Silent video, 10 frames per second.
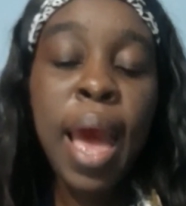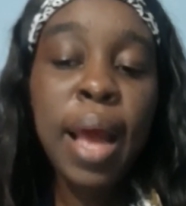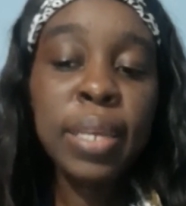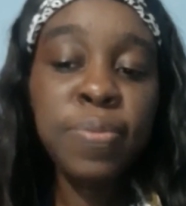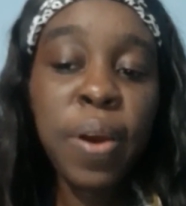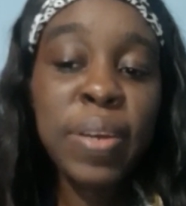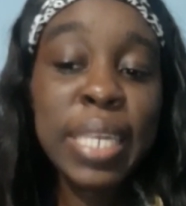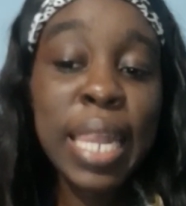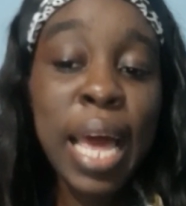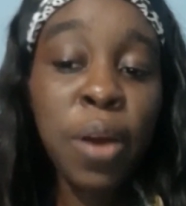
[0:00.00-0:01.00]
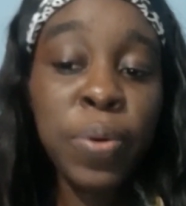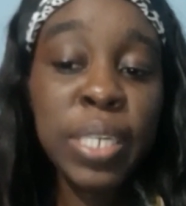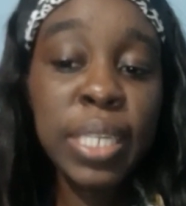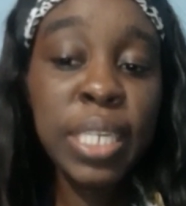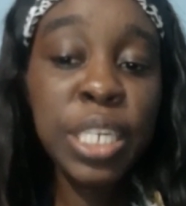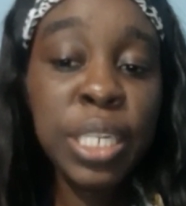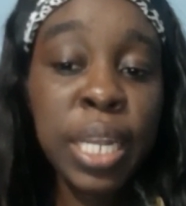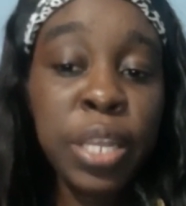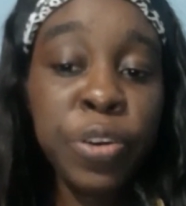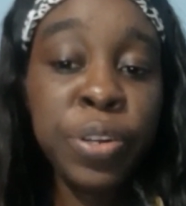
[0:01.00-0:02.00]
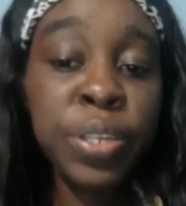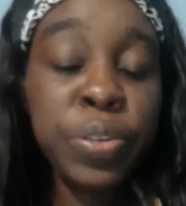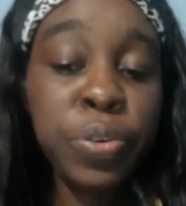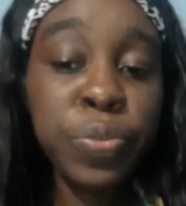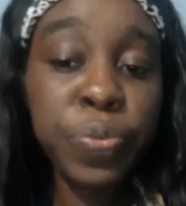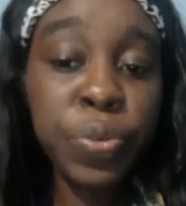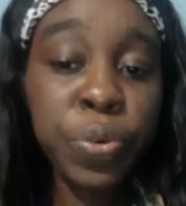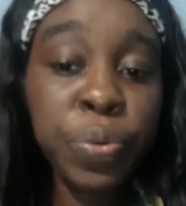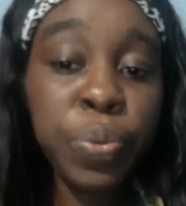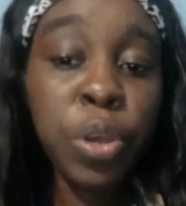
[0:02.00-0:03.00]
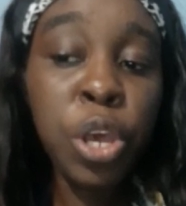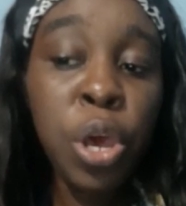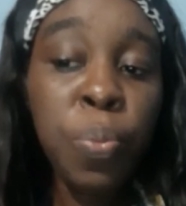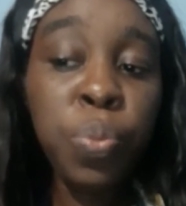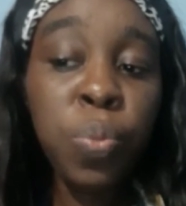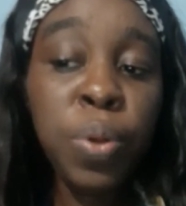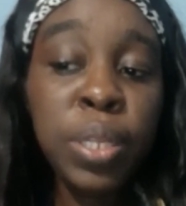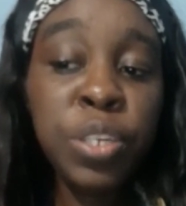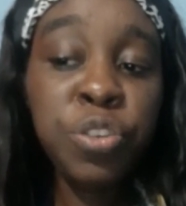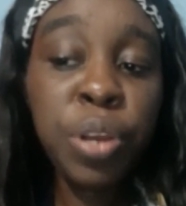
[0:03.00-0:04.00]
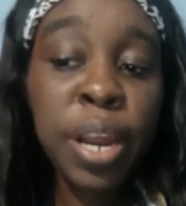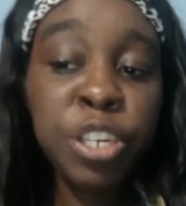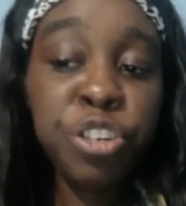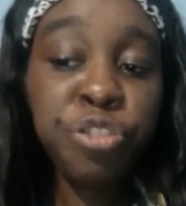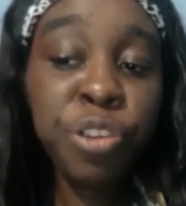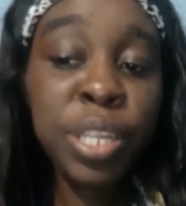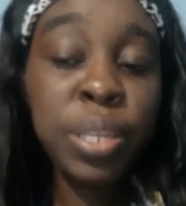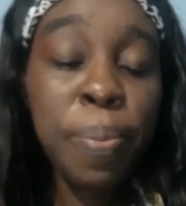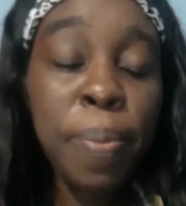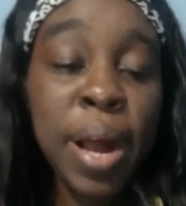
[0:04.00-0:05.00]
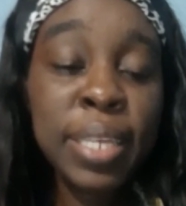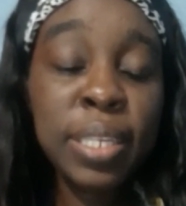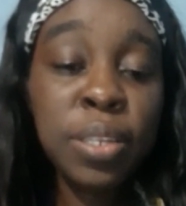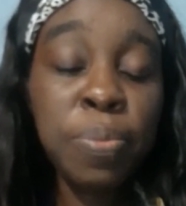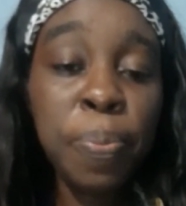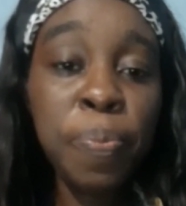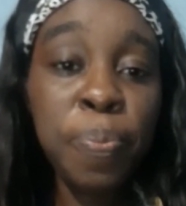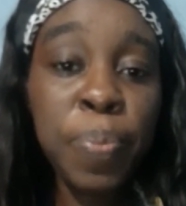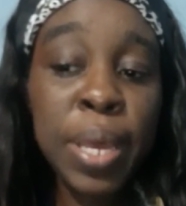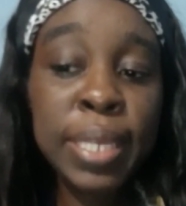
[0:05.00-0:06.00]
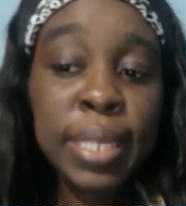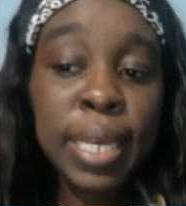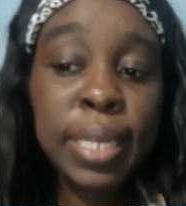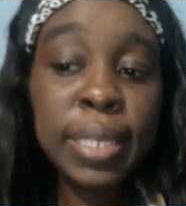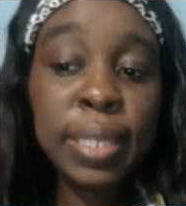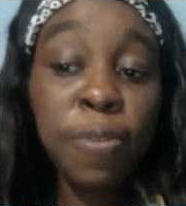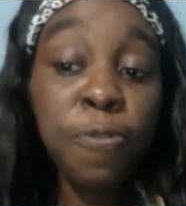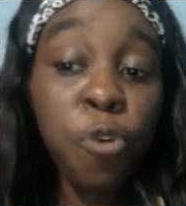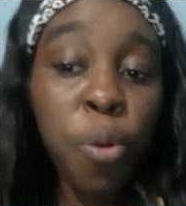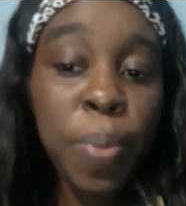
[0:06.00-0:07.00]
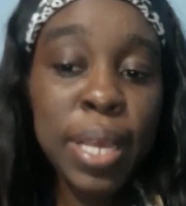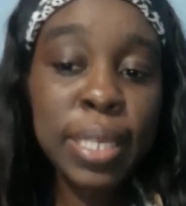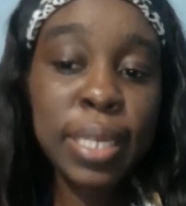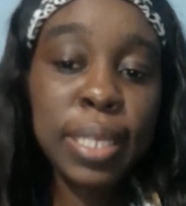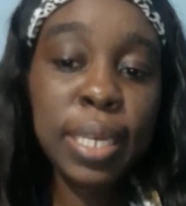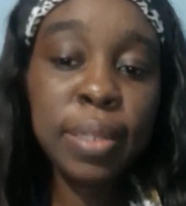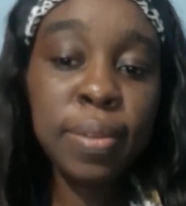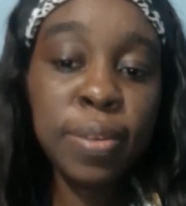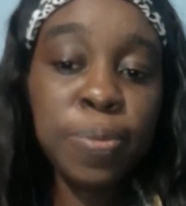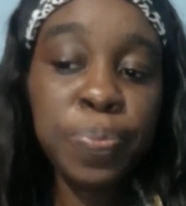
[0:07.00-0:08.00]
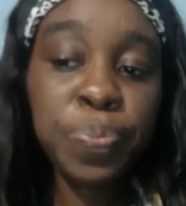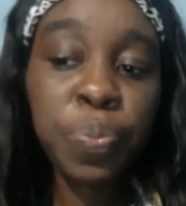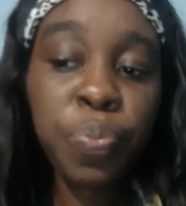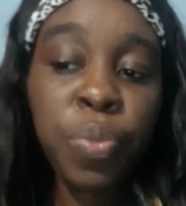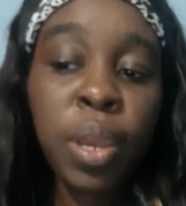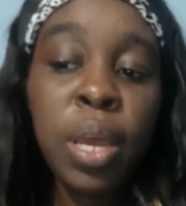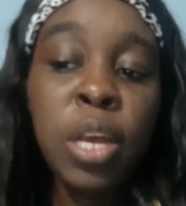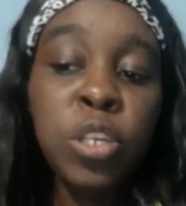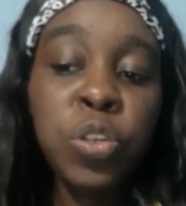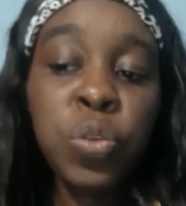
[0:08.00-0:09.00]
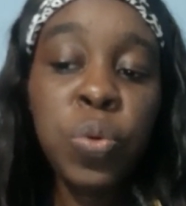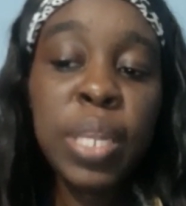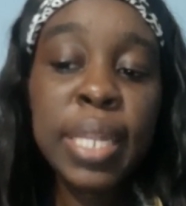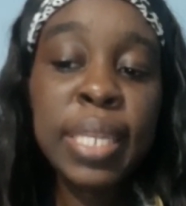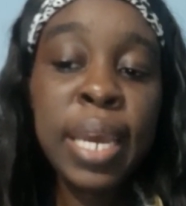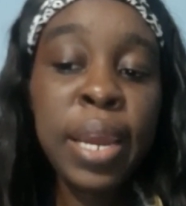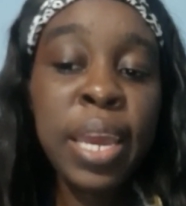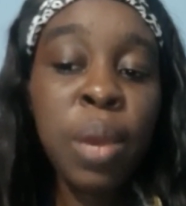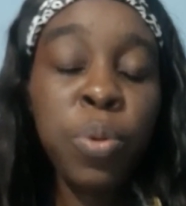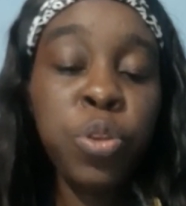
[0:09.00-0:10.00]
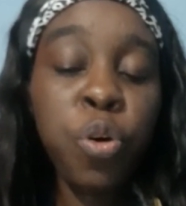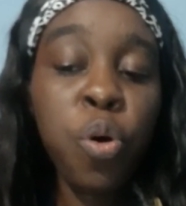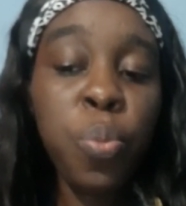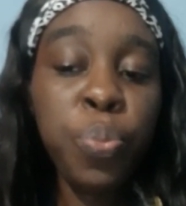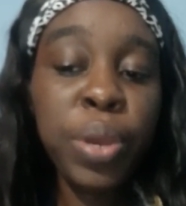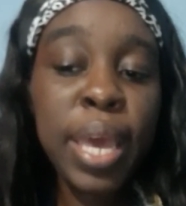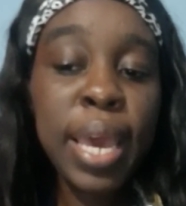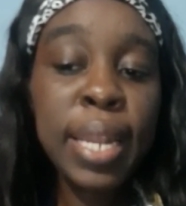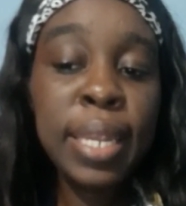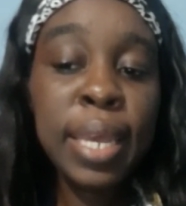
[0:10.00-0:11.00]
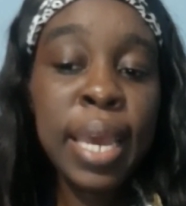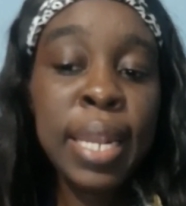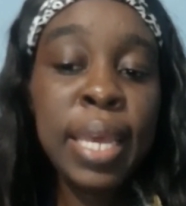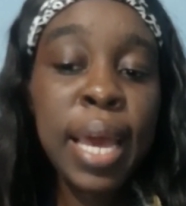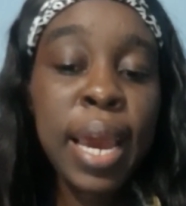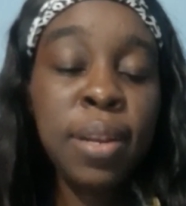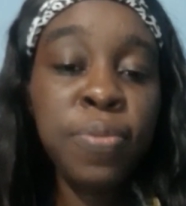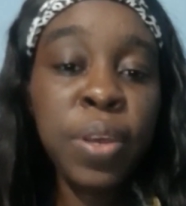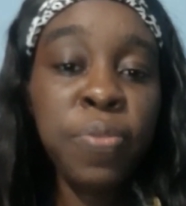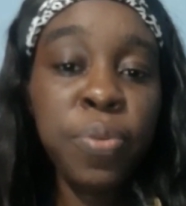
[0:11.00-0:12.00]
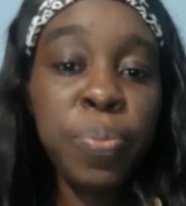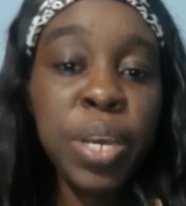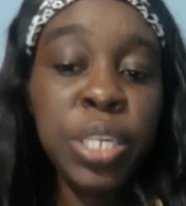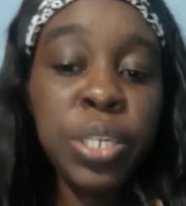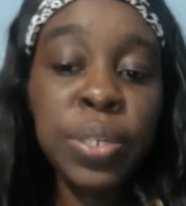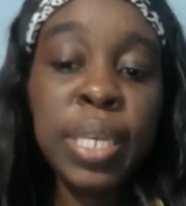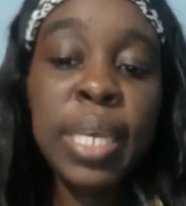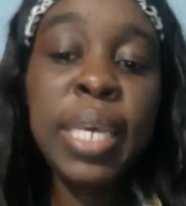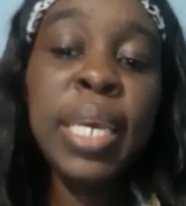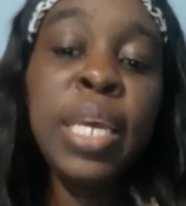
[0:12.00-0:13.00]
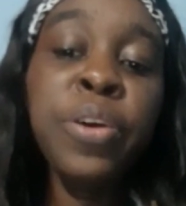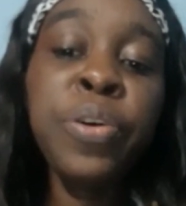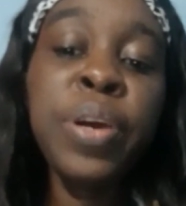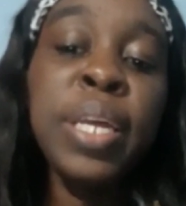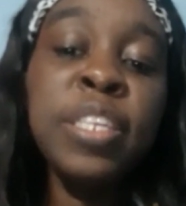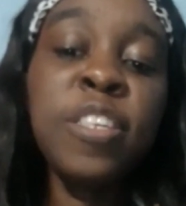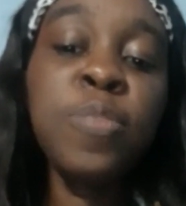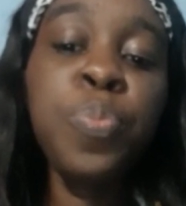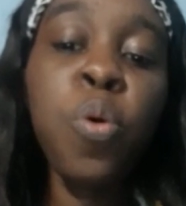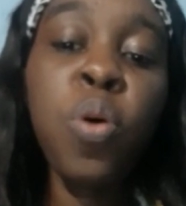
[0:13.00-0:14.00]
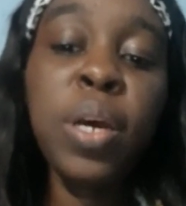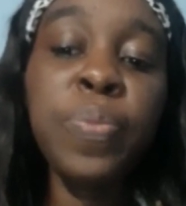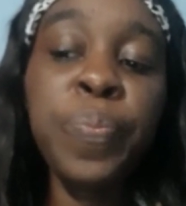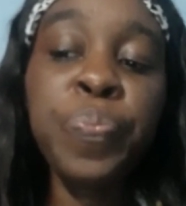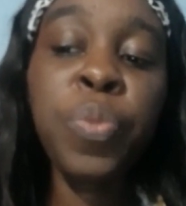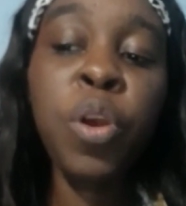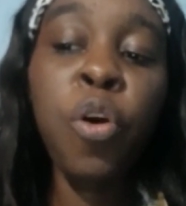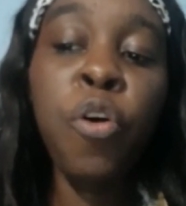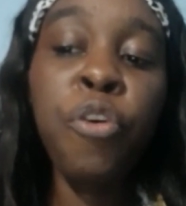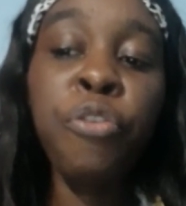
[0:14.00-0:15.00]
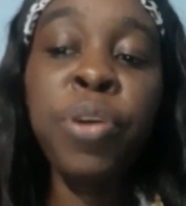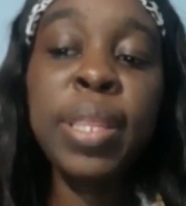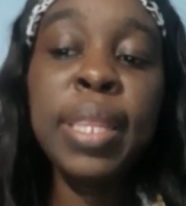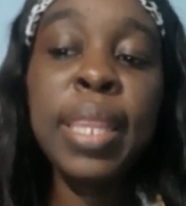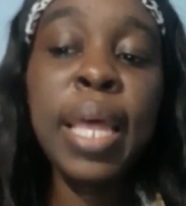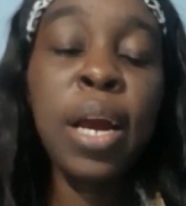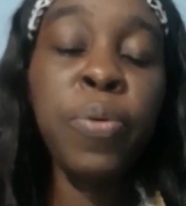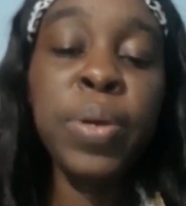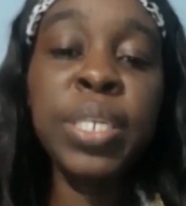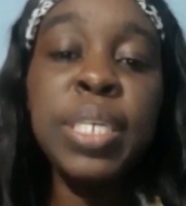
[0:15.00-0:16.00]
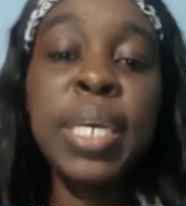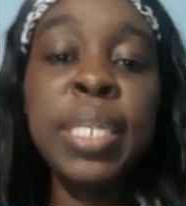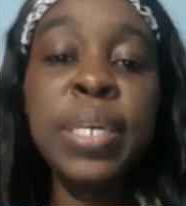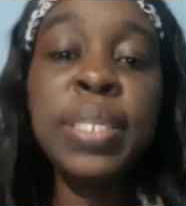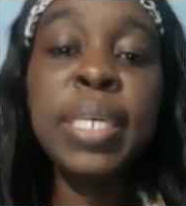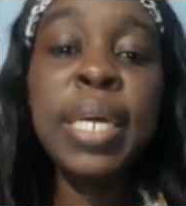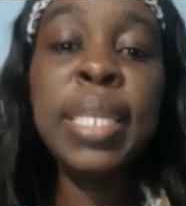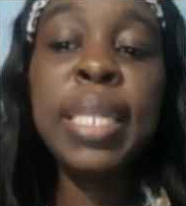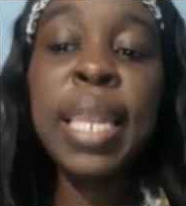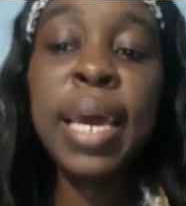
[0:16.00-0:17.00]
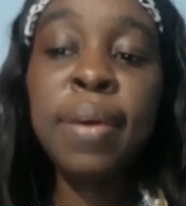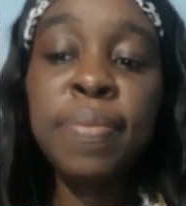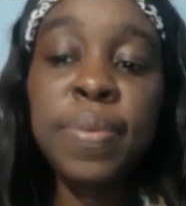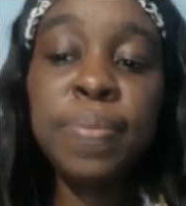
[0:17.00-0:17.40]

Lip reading: As far as language teaching and learning is concerned, pupils are trained to master the four basic skills, so that they are able to comprehend any kind of information either in spoken or written language in their daily lives.